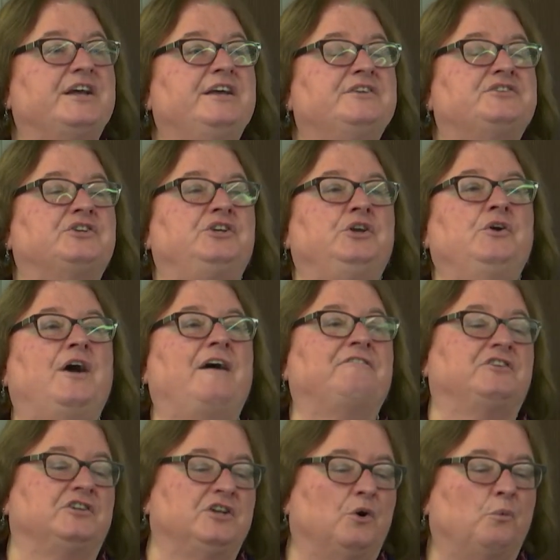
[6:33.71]
so you have
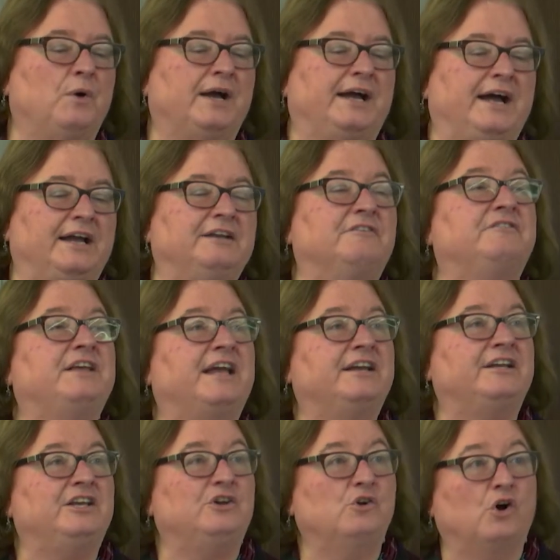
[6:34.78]
to know what kind of
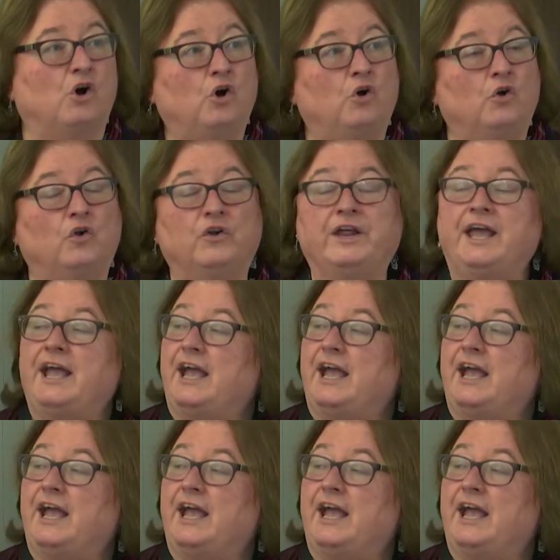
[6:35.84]
data you hold